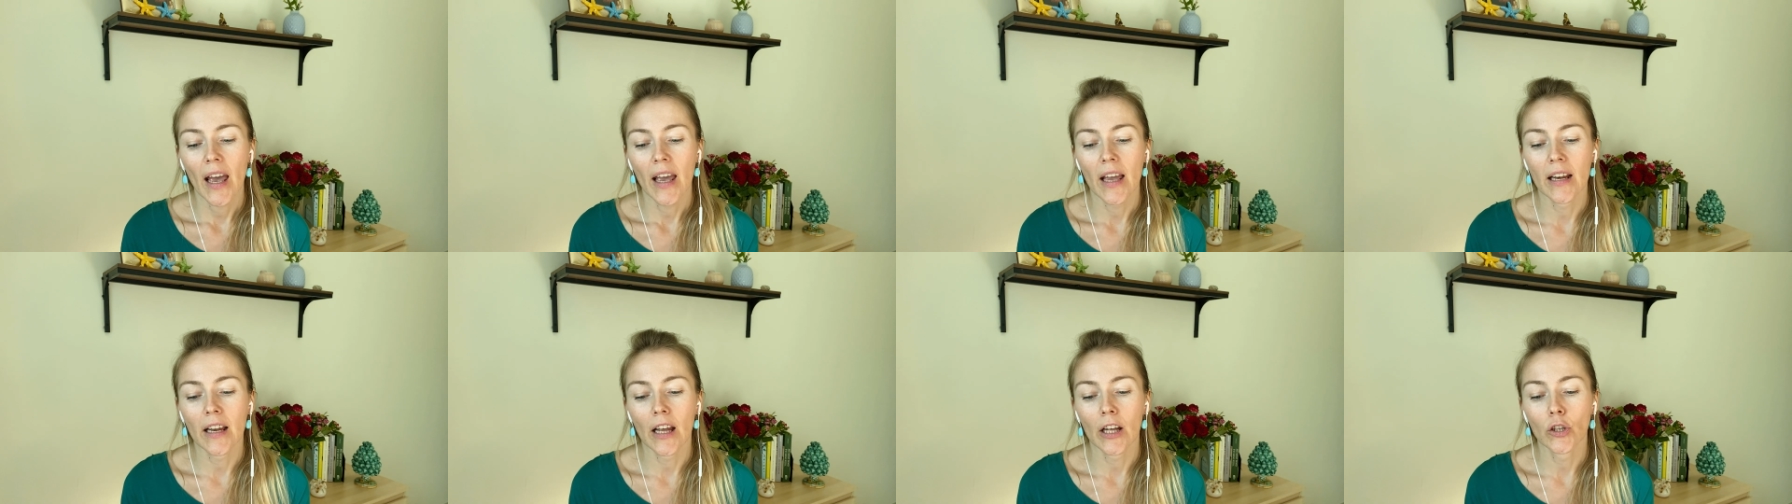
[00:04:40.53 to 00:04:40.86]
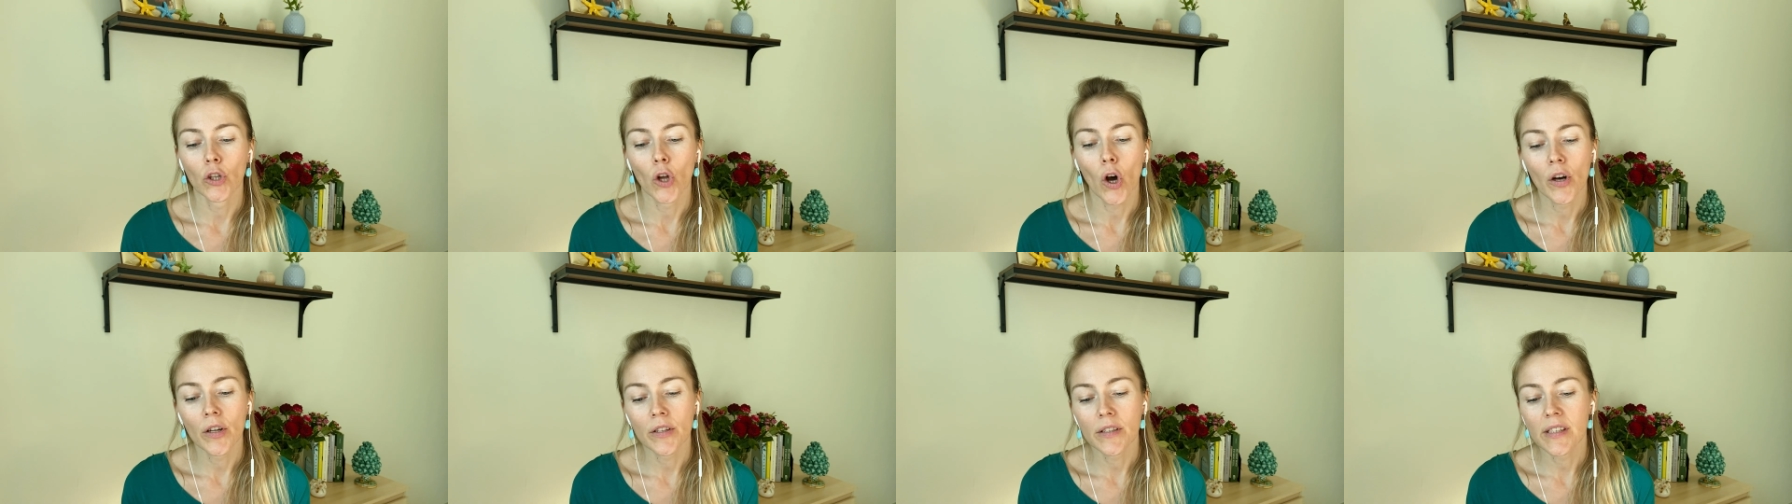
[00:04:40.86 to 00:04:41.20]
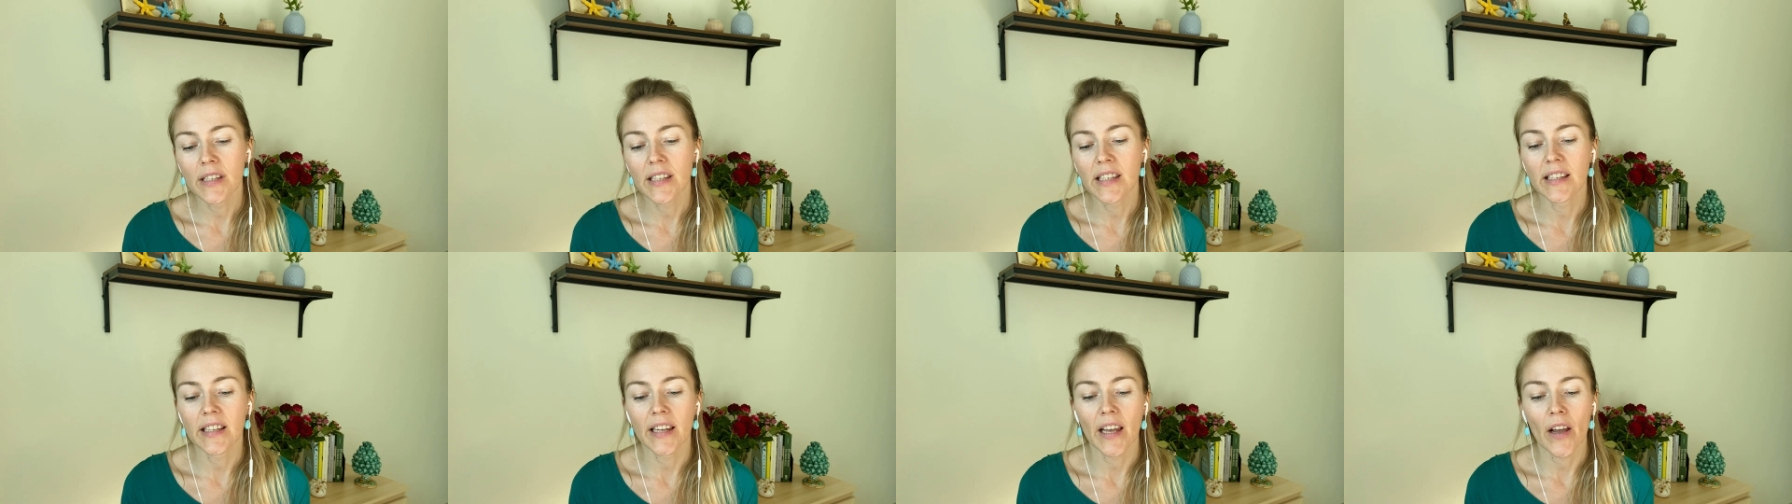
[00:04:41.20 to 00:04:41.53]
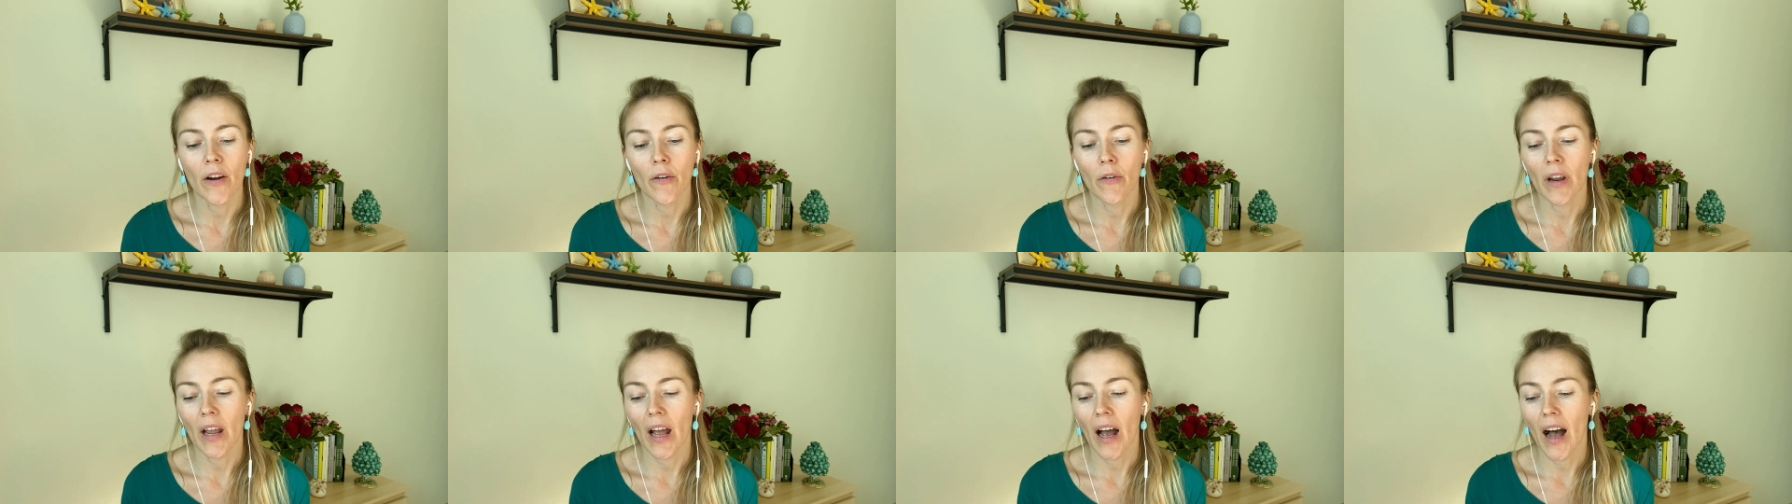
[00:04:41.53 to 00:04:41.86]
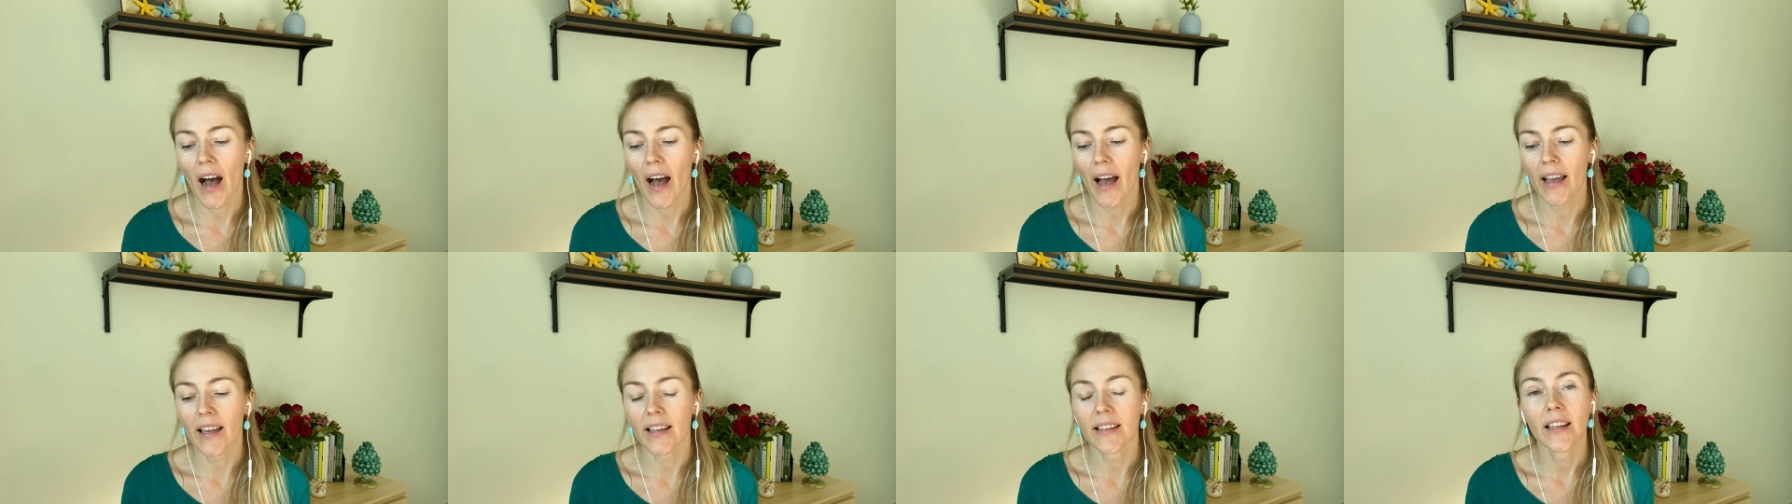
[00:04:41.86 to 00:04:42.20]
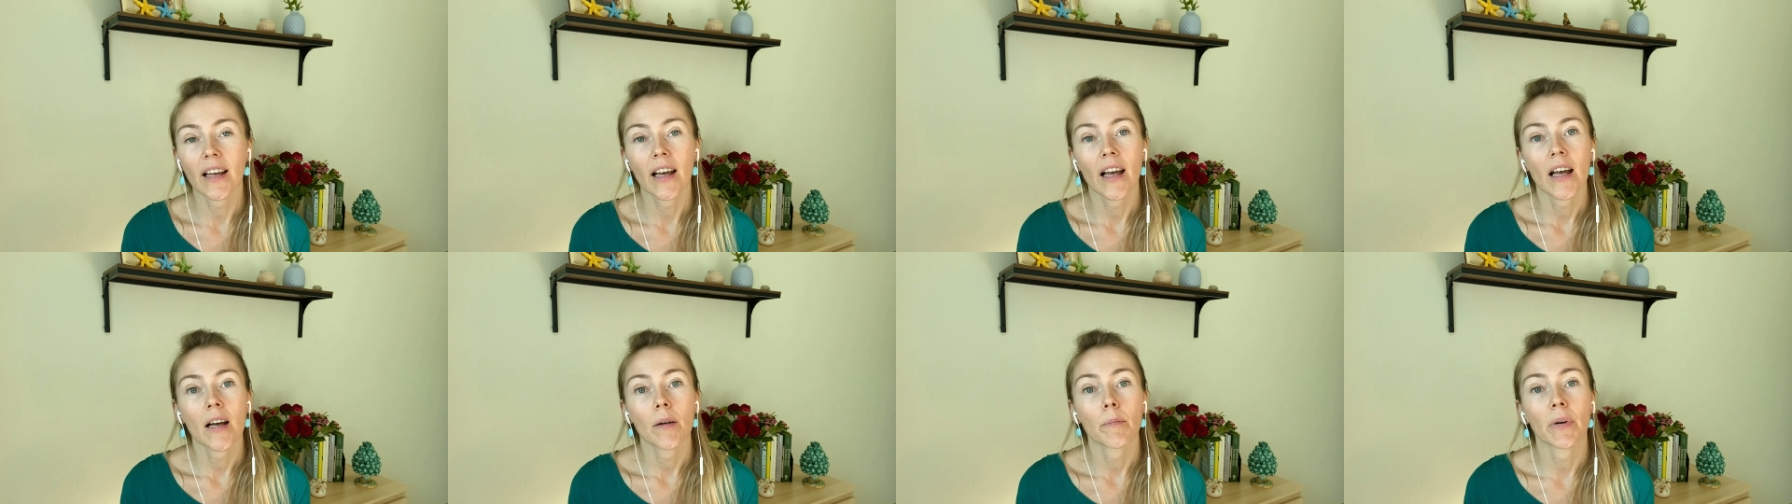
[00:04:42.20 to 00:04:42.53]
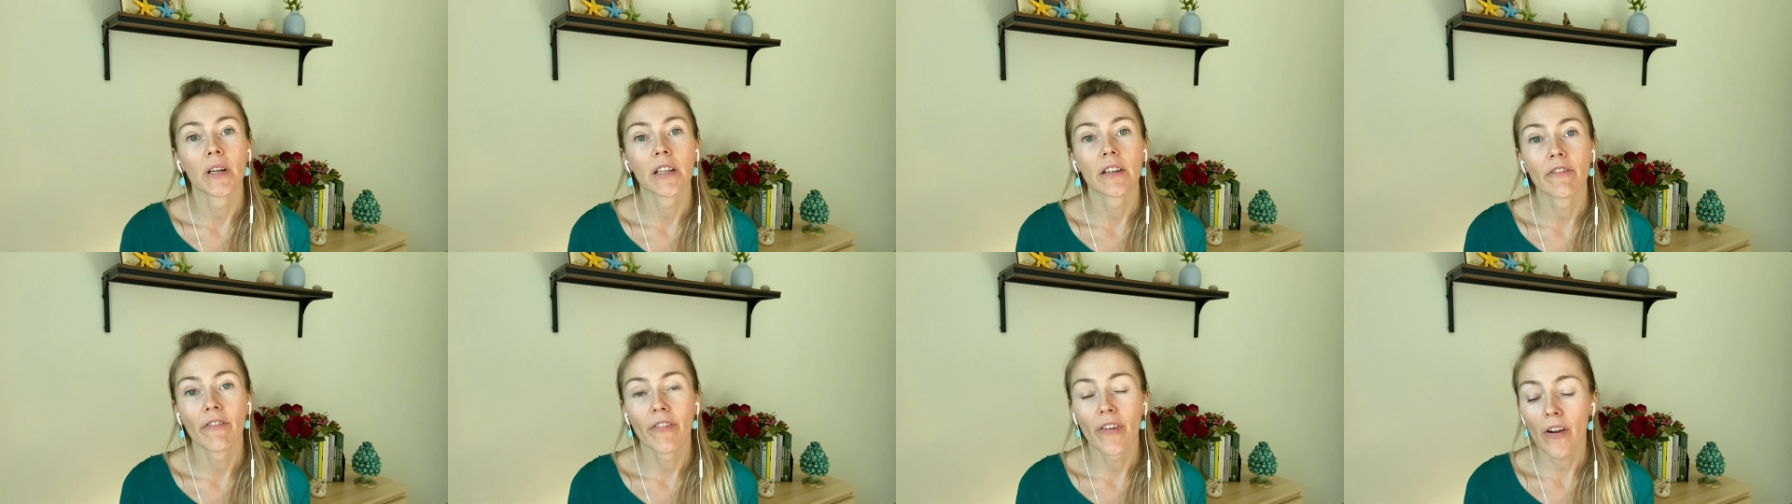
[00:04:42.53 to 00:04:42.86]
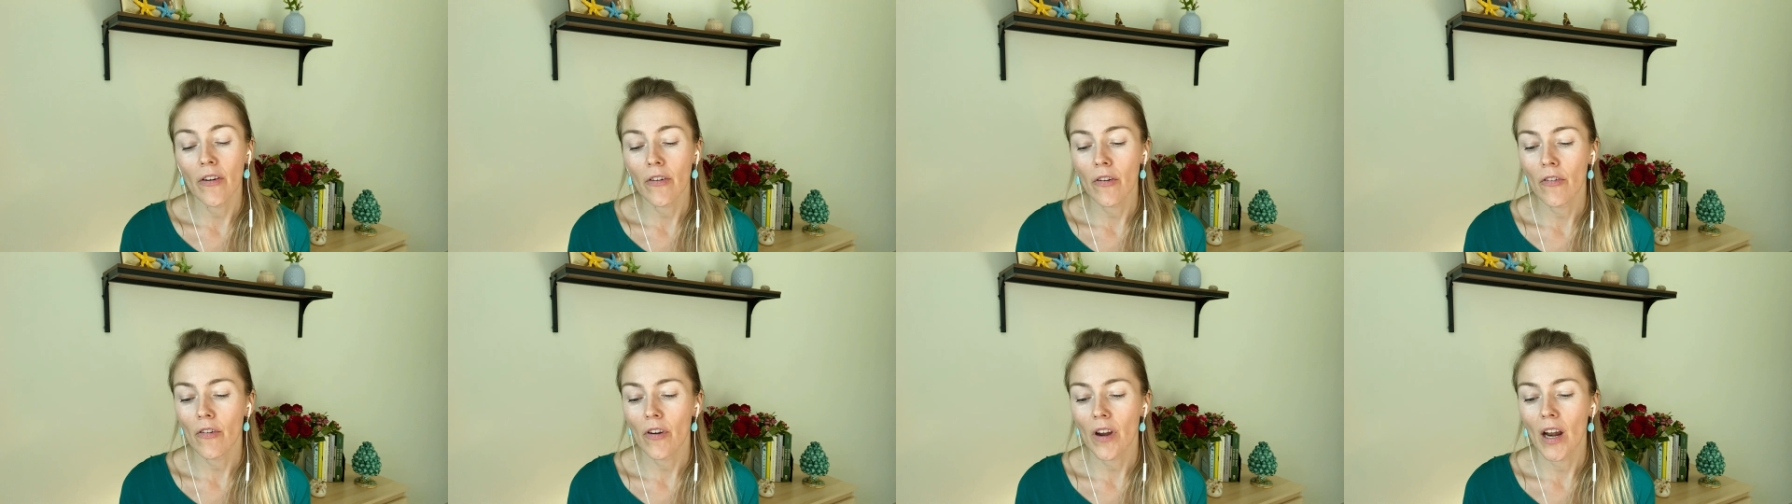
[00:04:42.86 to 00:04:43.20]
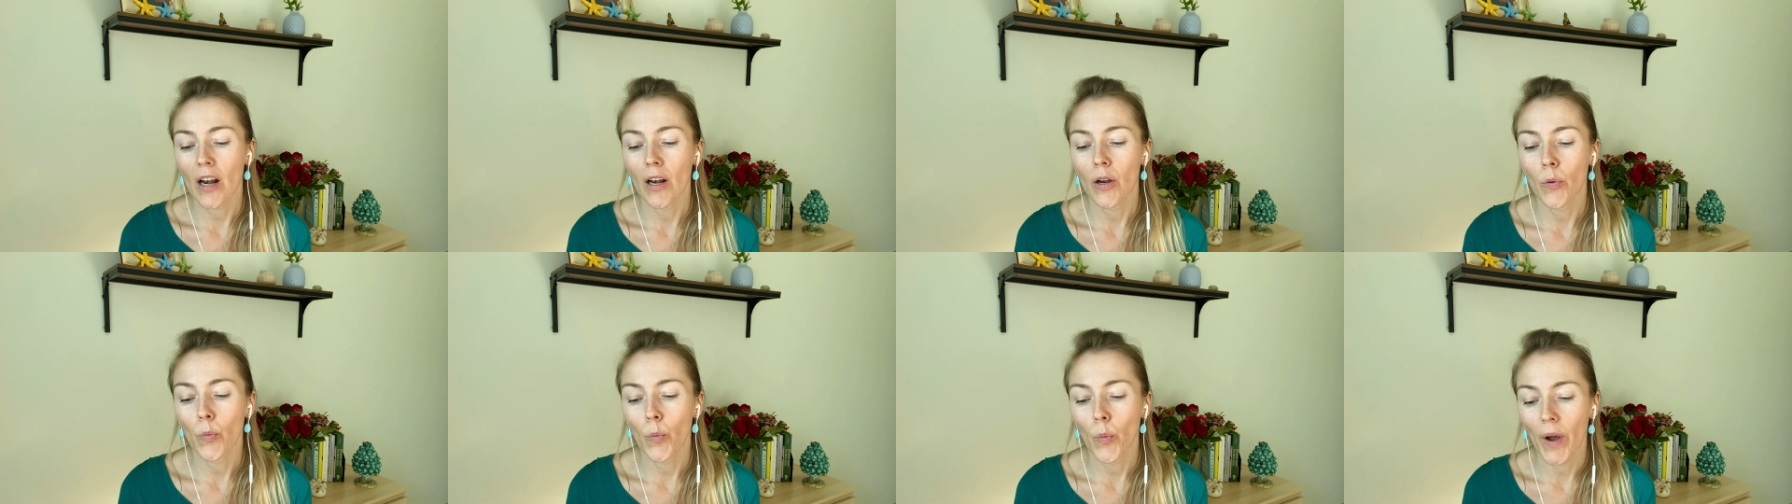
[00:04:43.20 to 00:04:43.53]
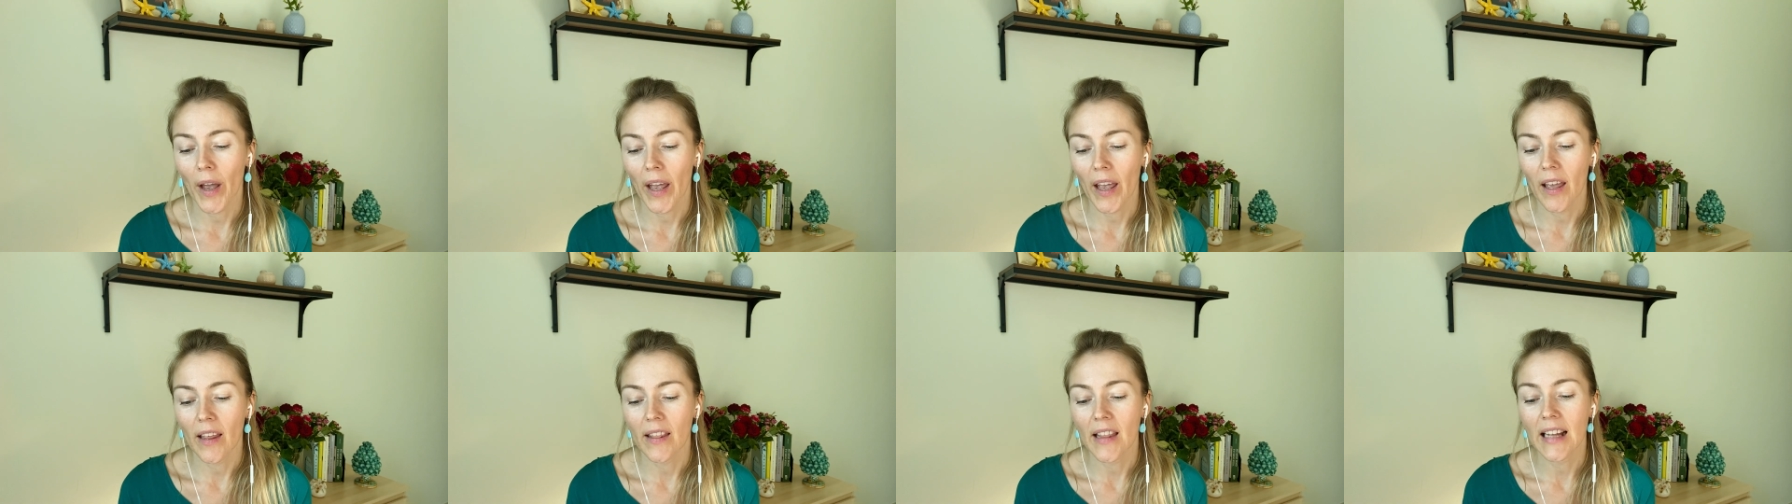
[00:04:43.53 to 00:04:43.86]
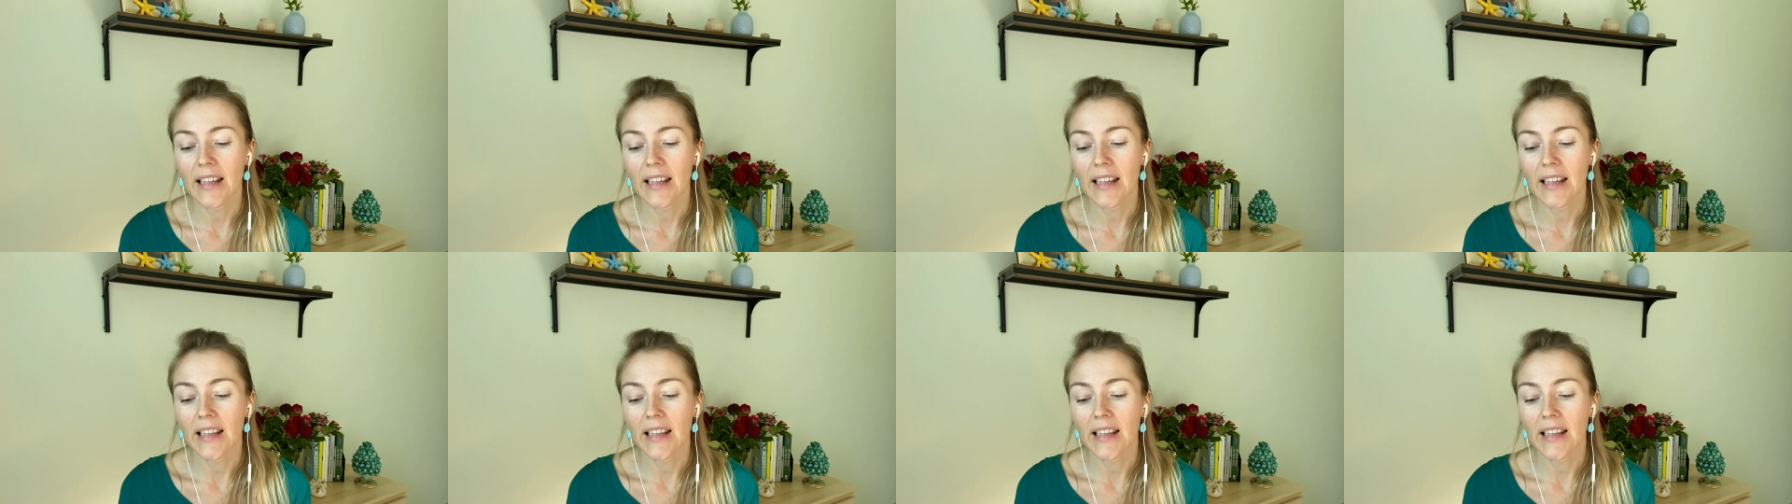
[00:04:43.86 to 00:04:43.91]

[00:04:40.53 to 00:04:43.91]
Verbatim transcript: in a non starry eyed but very really way,